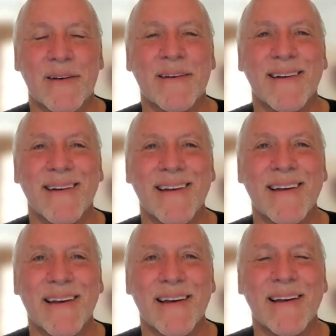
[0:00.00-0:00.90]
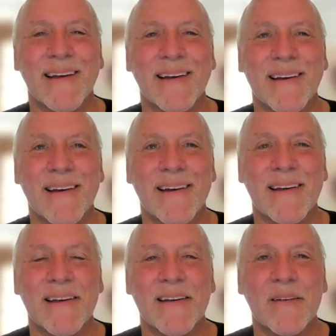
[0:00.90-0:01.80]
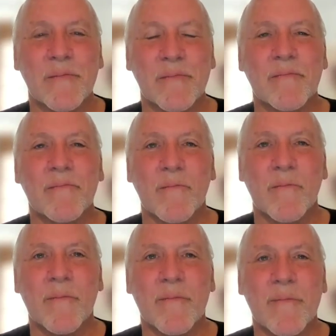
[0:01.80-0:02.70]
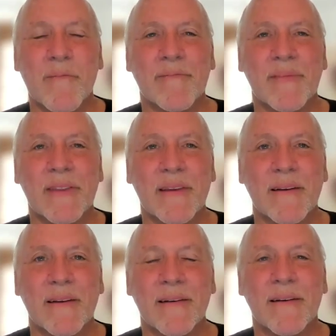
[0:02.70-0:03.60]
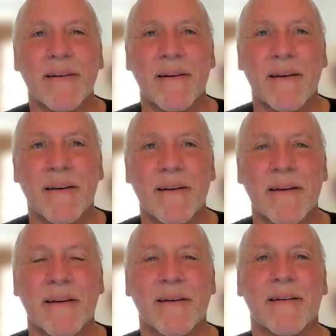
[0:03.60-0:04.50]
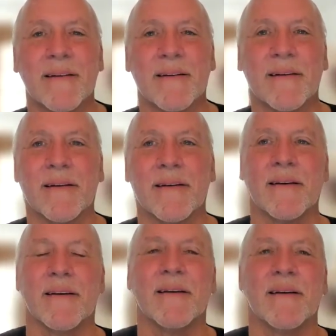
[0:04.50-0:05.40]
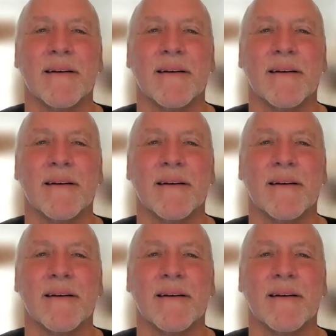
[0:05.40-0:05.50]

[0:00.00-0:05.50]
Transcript: This person isn't speaking.